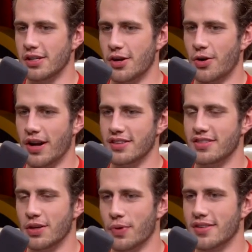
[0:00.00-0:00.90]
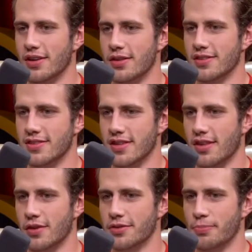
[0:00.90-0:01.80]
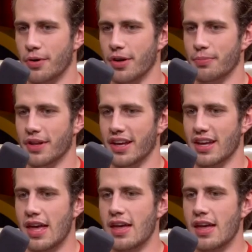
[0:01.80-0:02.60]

I didn't want to tell you this because I thought it'd spoil it, but